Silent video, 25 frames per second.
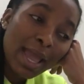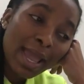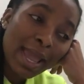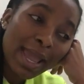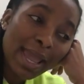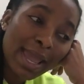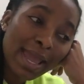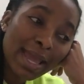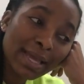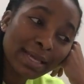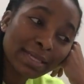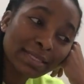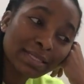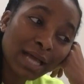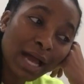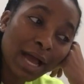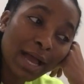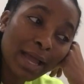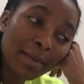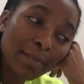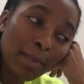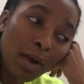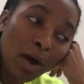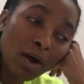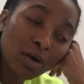And I
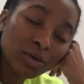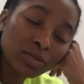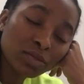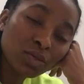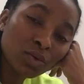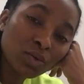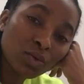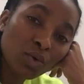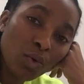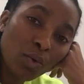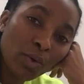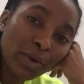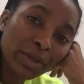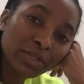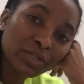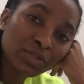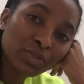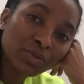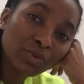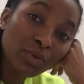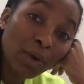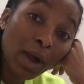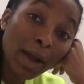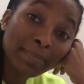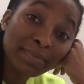am also going
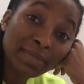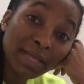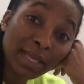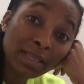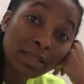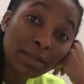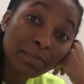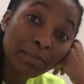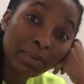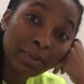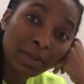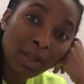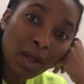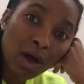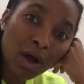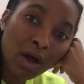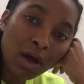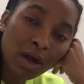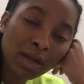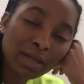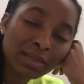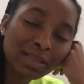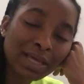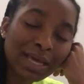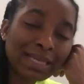to update the
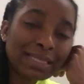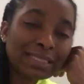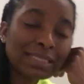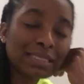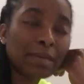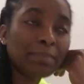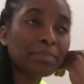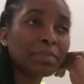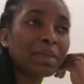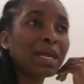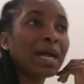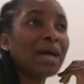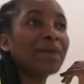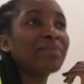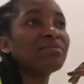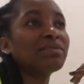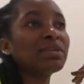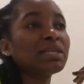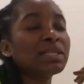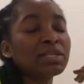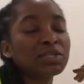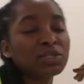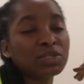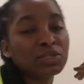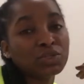blog. That is something I've
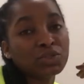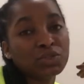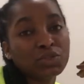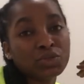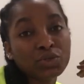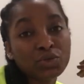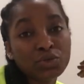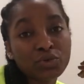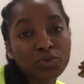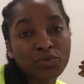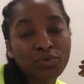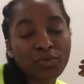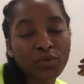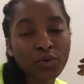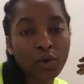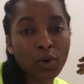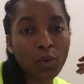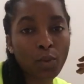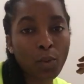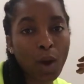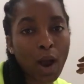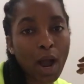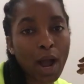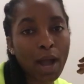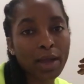needed to do for a
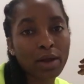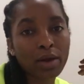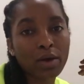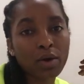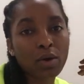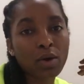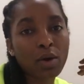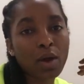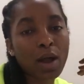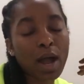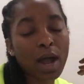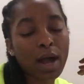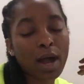while.